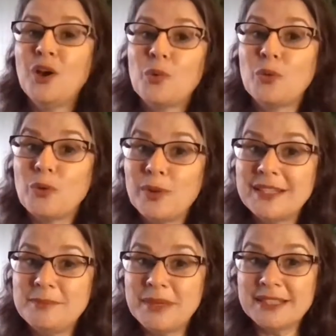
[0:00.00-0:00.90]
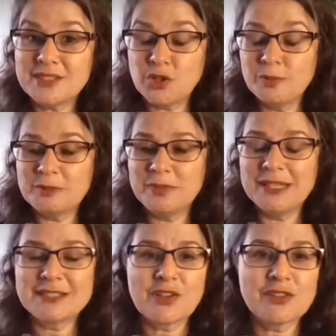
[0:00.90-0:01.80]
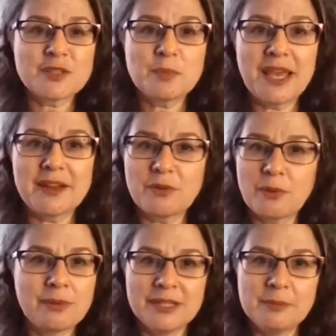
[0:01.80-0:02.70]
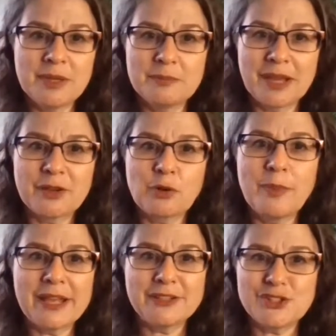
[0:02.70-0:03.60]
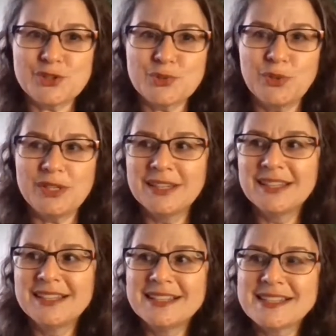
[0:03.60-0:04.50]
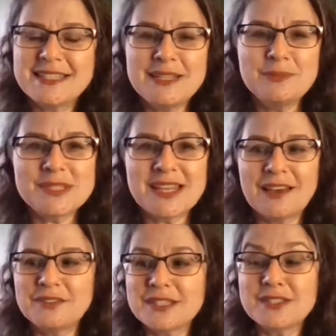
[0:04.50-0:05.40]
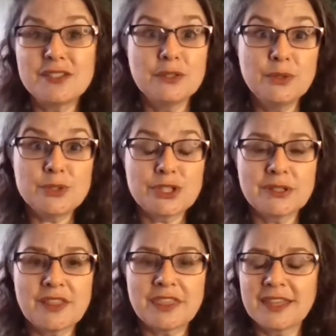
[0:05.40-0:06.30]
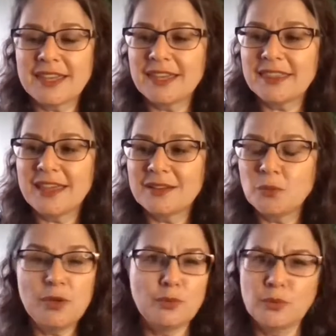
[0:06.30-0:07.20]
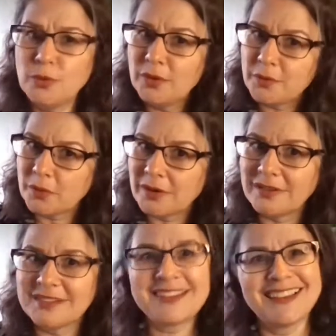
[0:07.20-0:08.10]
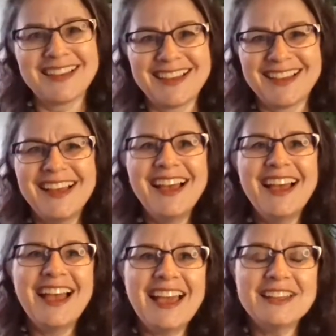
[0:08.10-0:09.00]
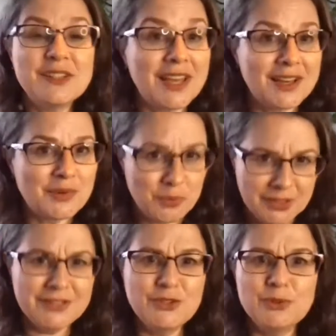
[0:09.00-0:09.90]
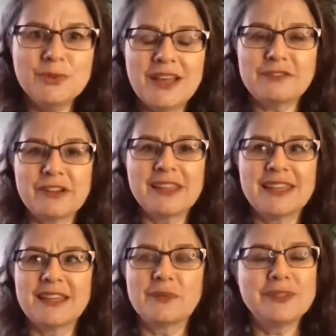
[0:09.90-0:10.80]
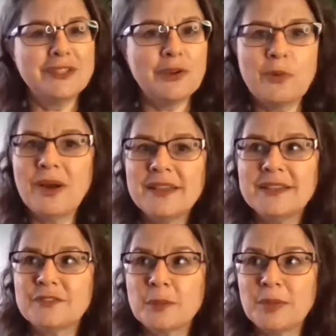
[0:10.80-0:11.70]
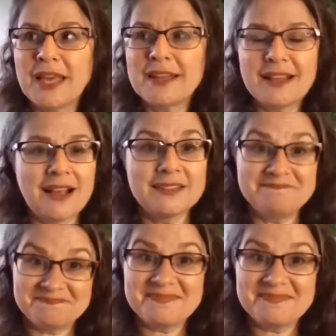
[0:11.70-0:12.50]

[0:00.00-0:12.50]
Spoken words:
we're really big as human beings on this planet. We're really big micromanagers. We seem to have this delusional thinking that we rule the world and we do everything. Well, you know what? If the planet got